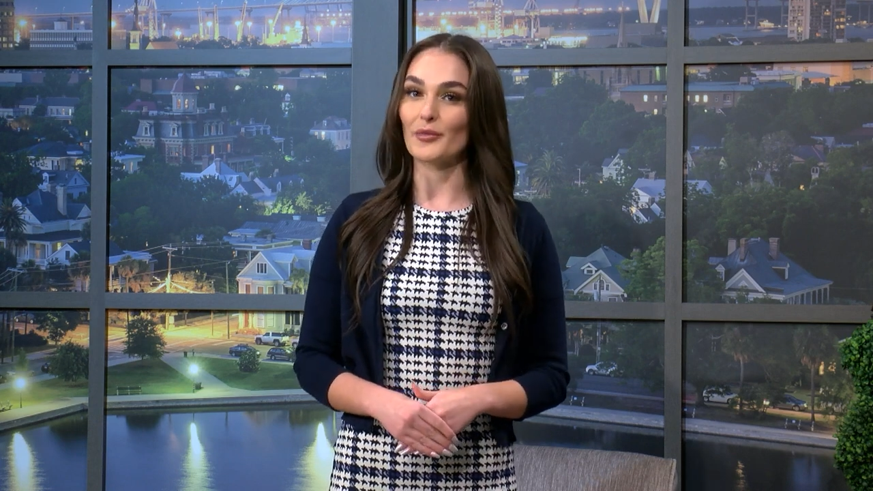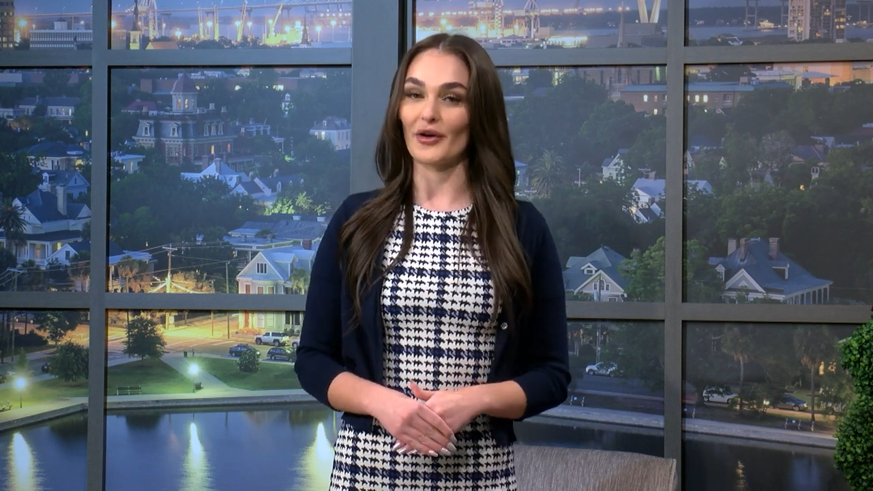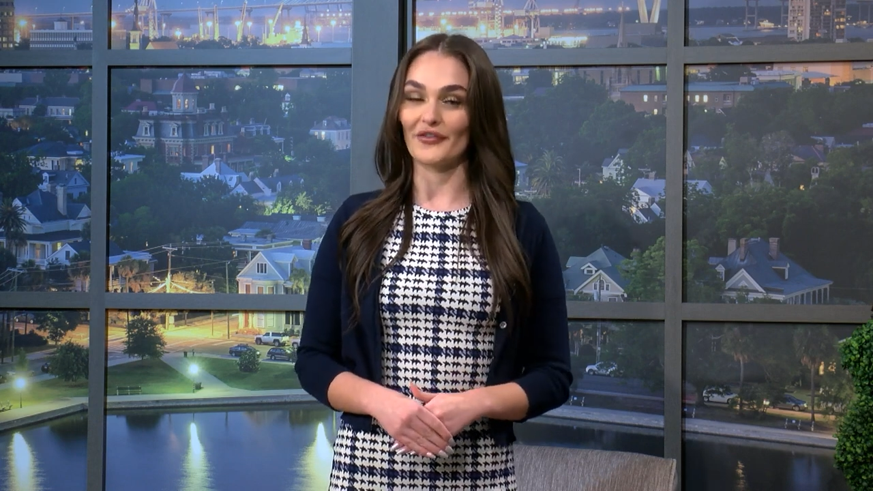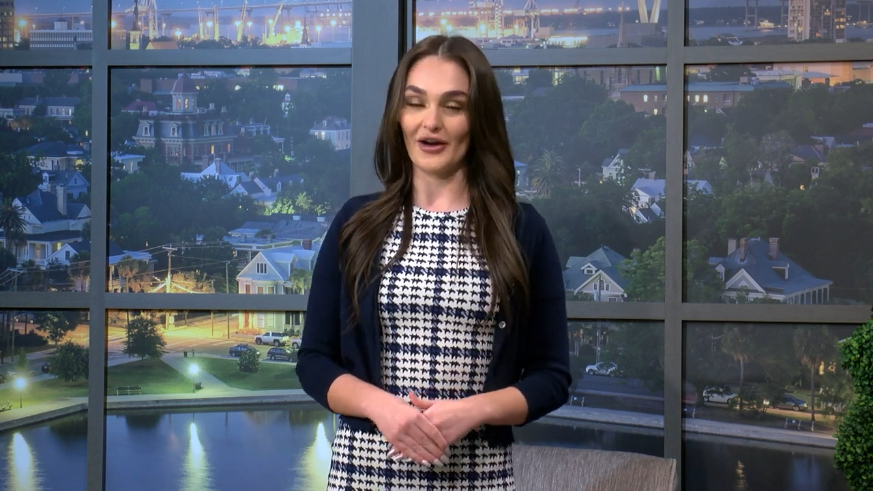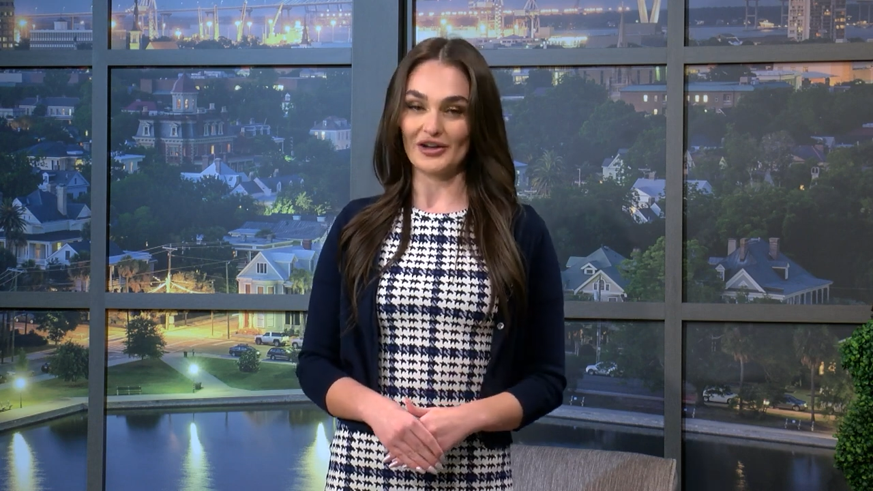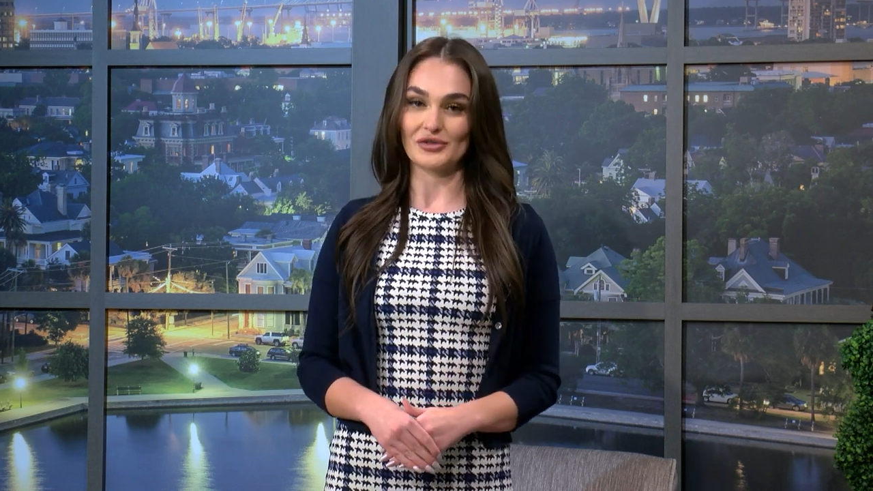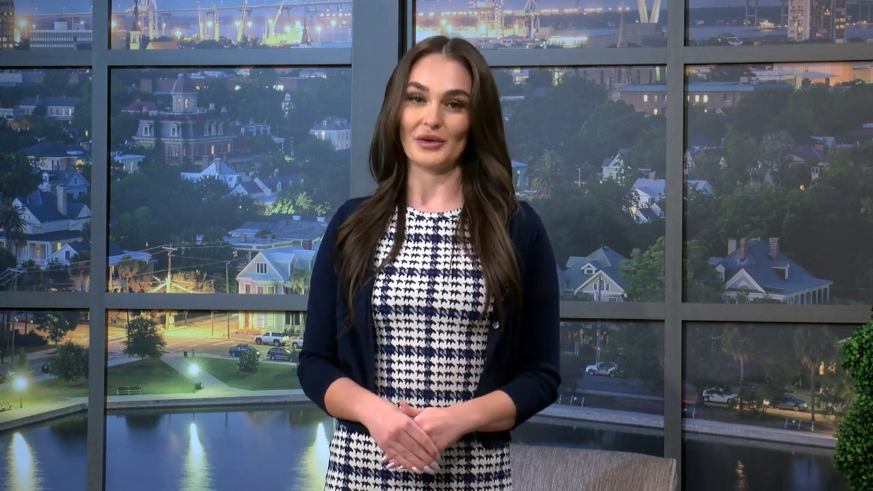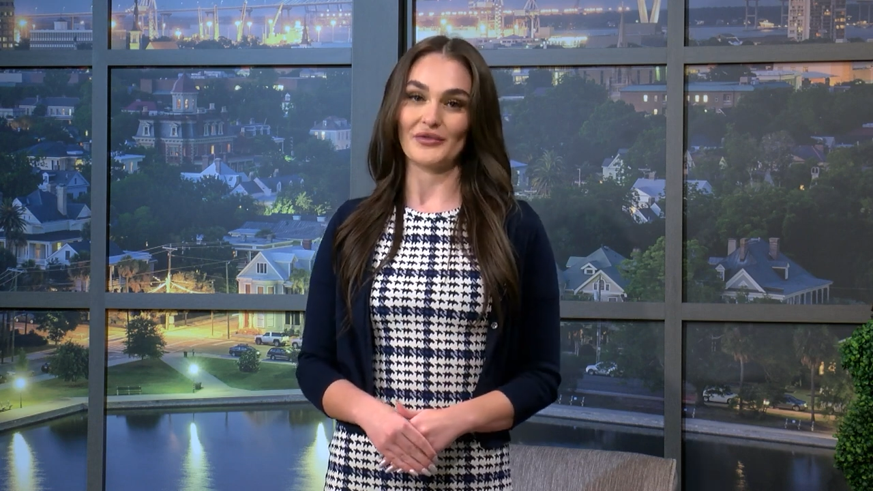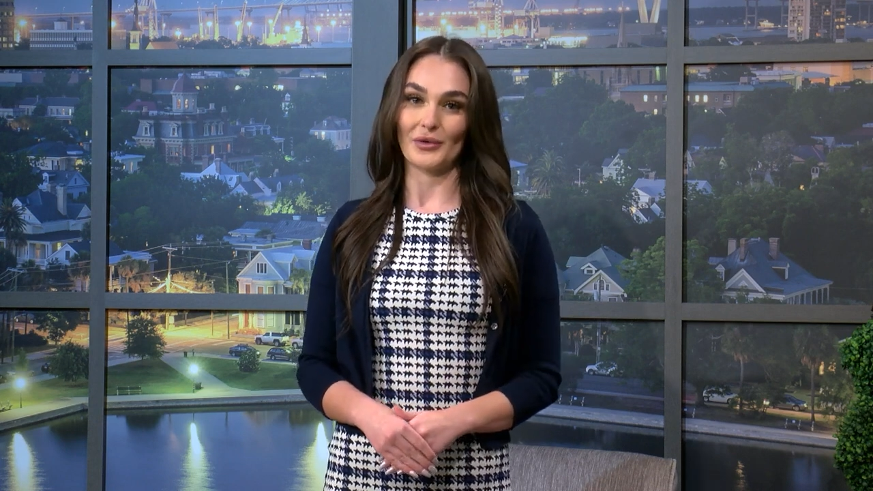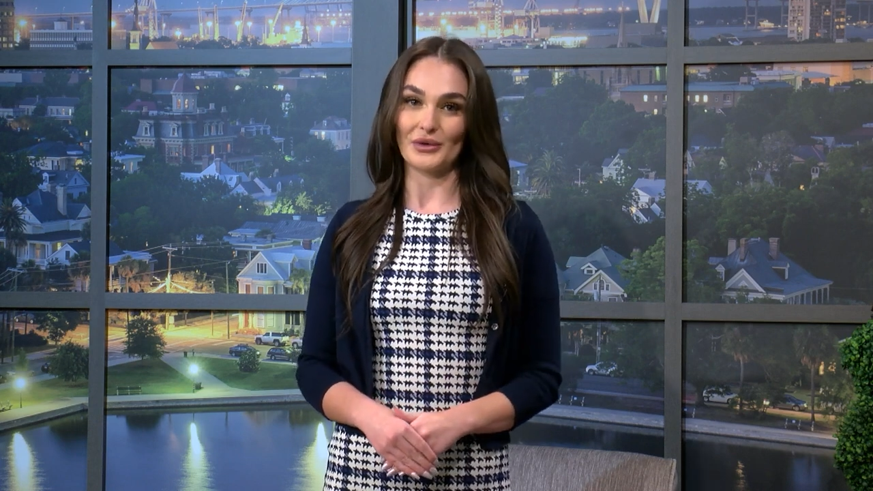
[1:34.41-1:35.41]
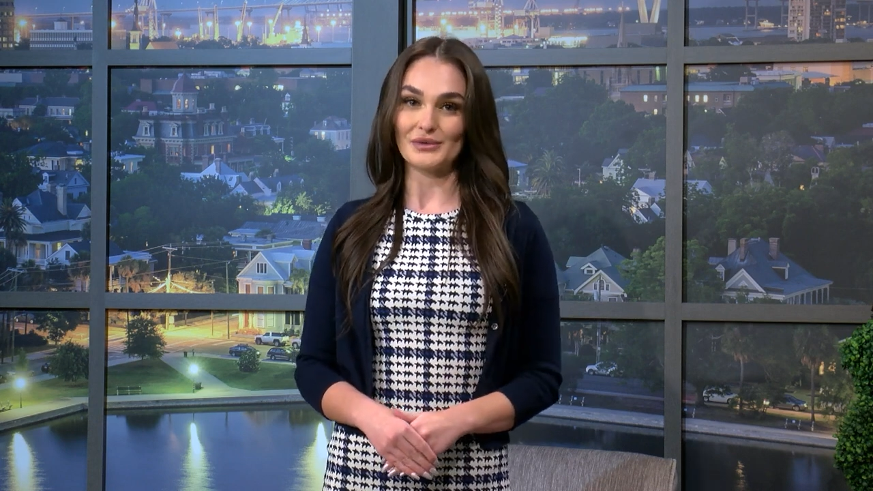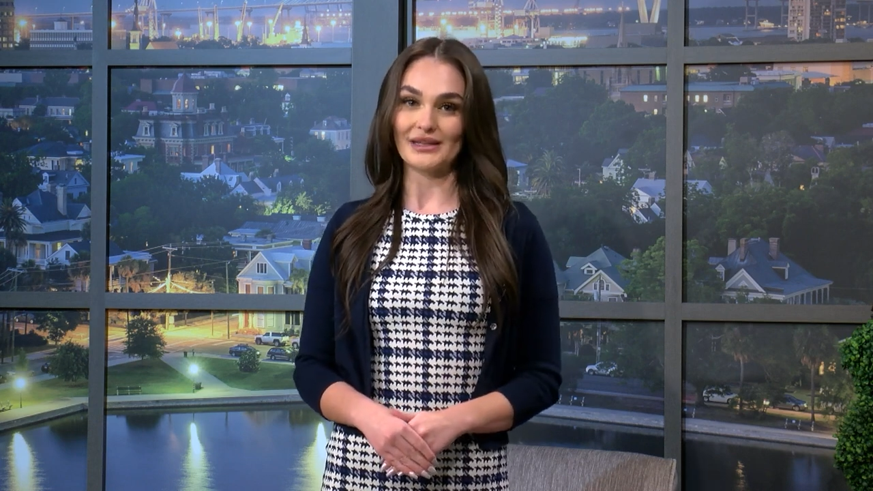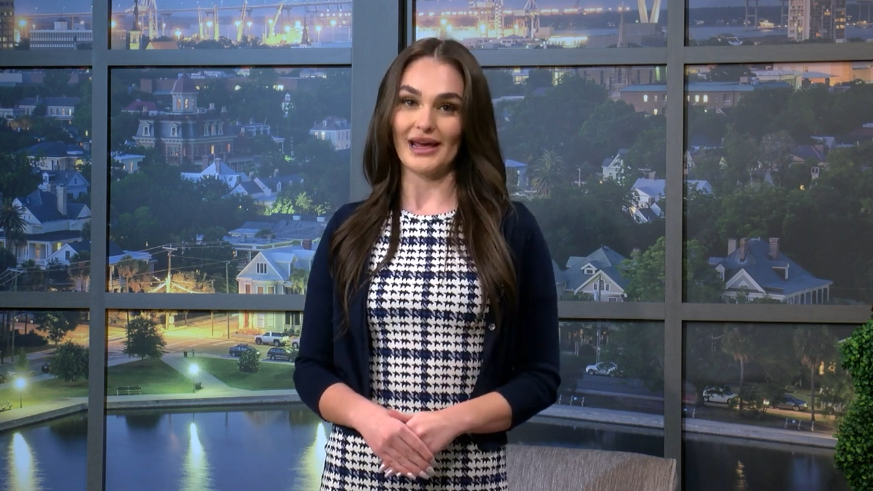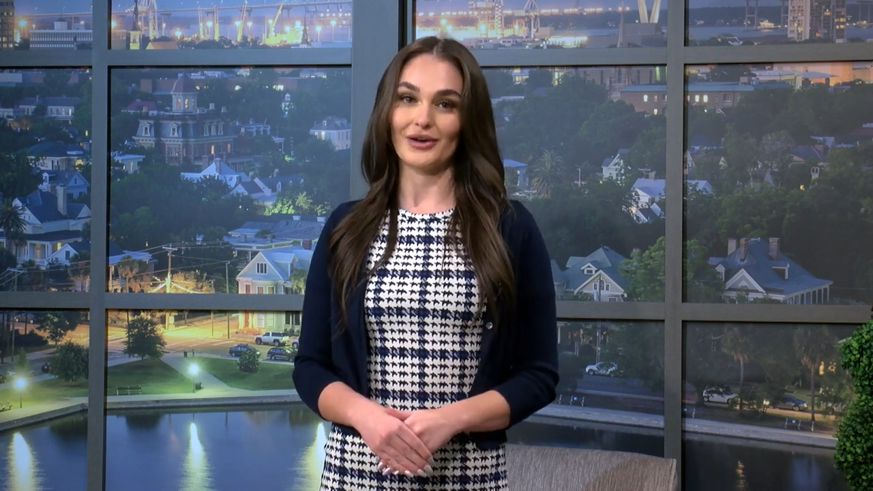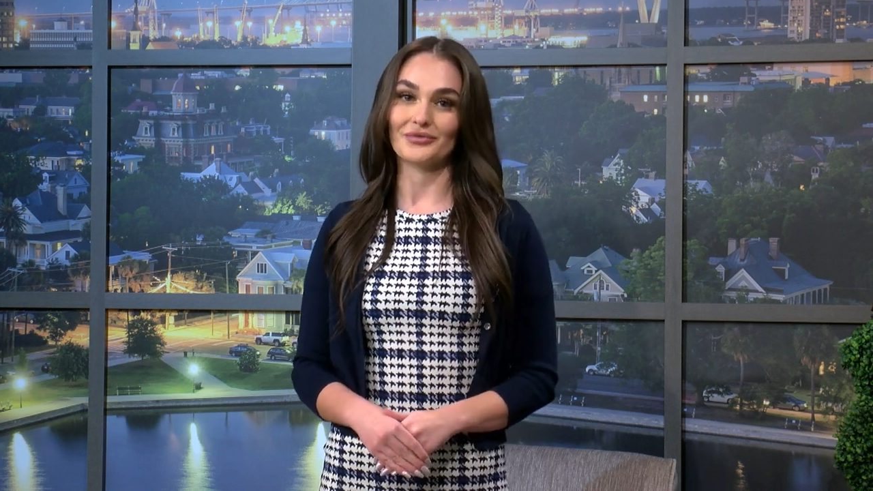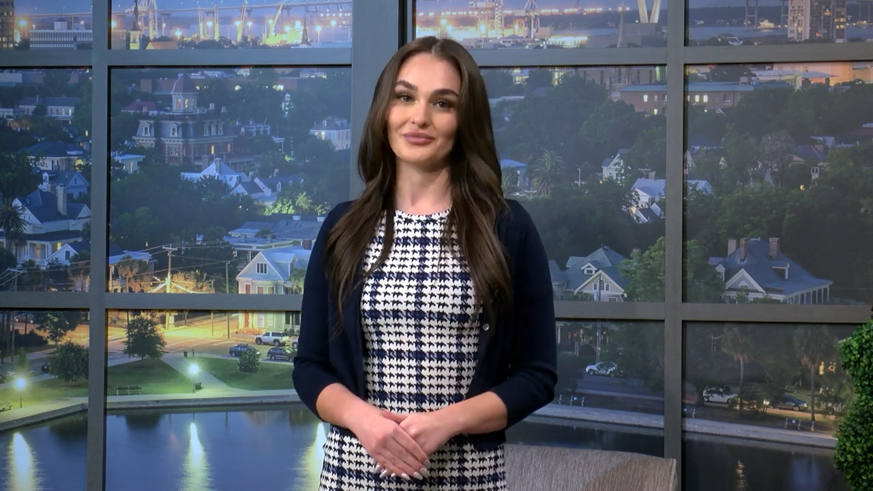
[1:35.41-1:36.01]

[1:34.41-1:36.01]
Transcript: with more Fox 24 News Now.